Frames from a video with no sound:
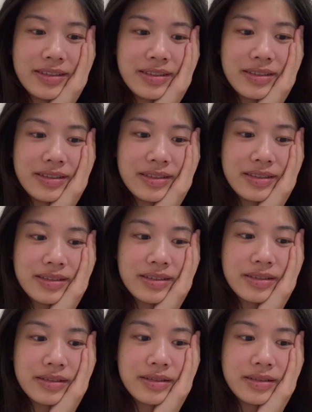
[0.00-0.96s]

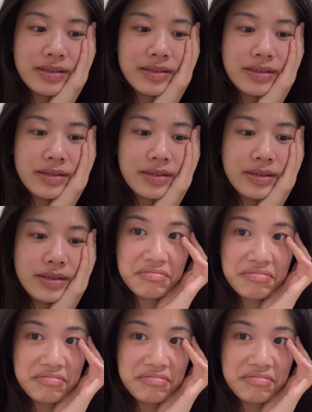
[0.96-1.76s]
Nobody speaks.